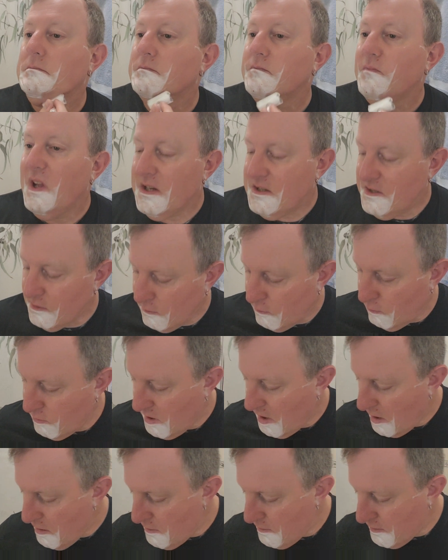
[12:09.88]
It's all
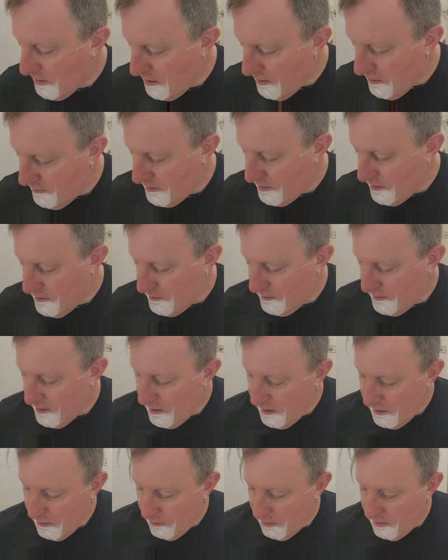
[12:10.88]
go, go, go,
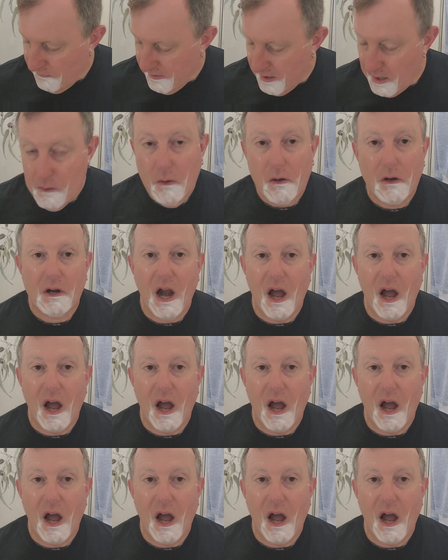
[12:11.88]
go, and then